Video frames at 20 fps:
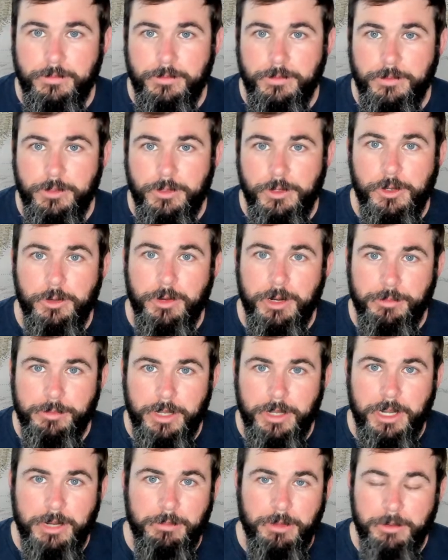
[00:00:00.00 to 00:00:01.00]
you know what I'm
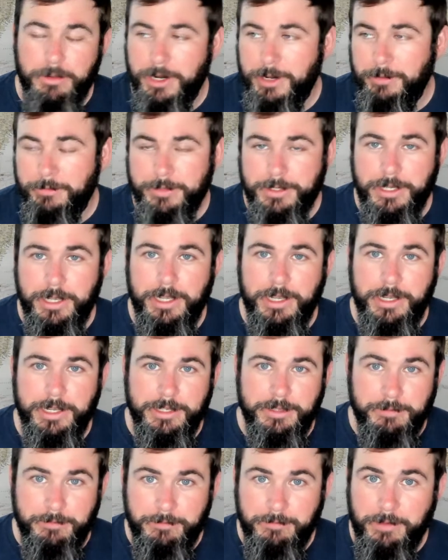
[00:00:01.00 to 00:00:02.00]
talking about when I'm saying
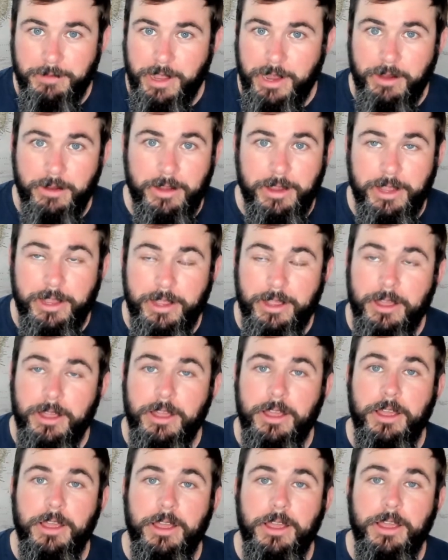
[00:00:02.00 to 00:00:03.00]
it's very
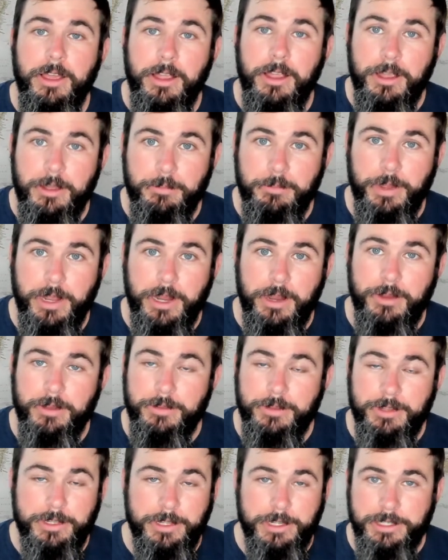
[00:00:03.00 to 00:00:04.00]

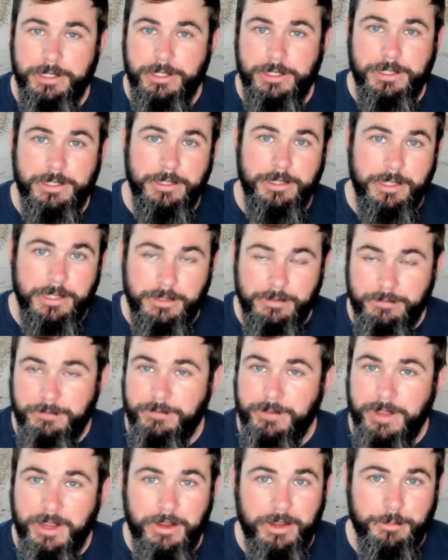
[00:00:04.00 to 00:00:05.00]
It's
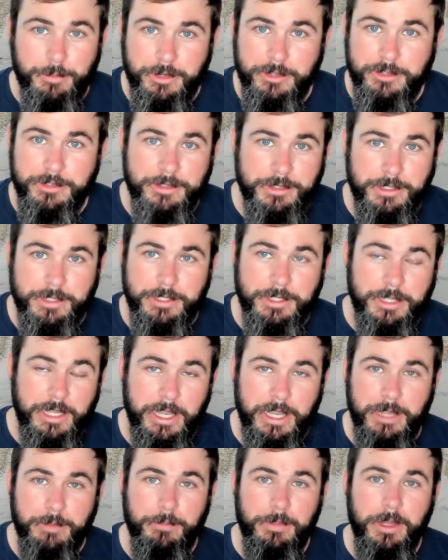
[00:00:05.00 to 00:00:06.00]
very much the
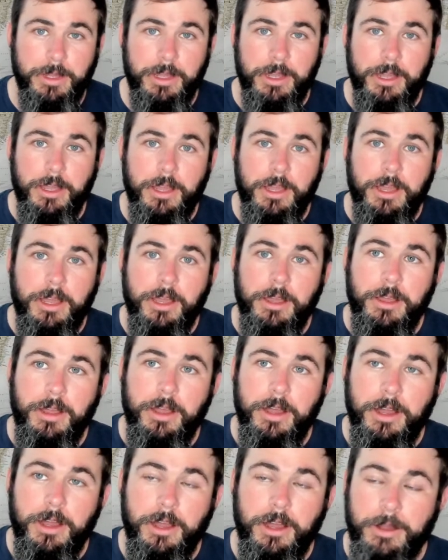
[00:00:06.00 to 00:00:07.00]
same.
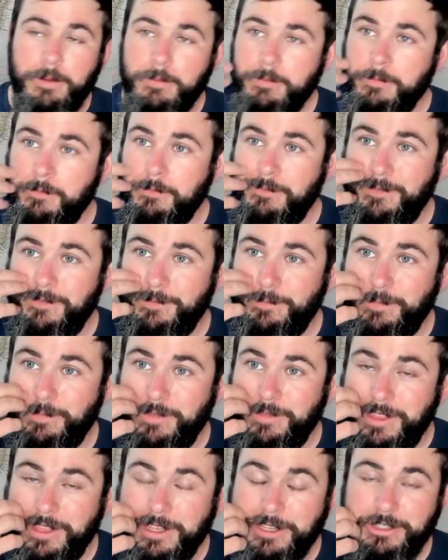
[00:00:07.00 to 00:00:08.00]
Uh,
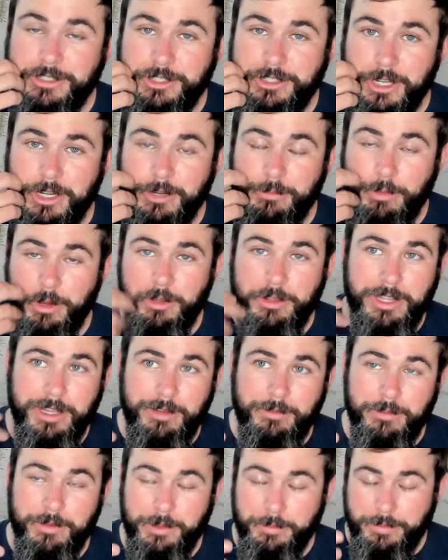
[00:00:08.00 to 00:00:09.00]
this show, both
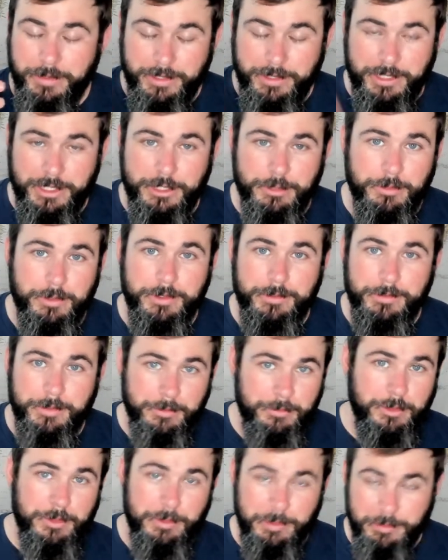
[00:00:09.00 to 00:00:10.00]
of, I mean, this one
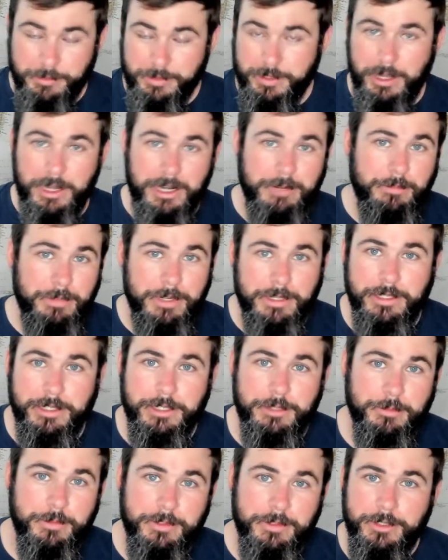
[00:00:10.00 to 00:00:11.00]
I'm talking about.
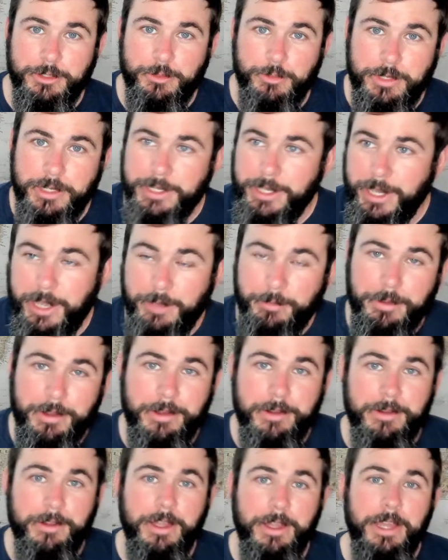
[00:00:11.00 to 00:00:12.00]
This one, Squid Game
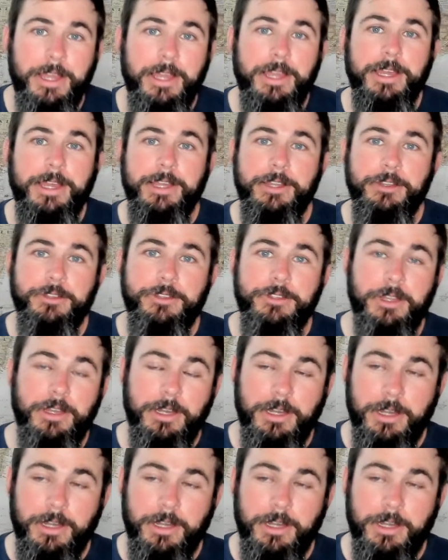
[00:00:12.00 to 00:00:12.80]
here, is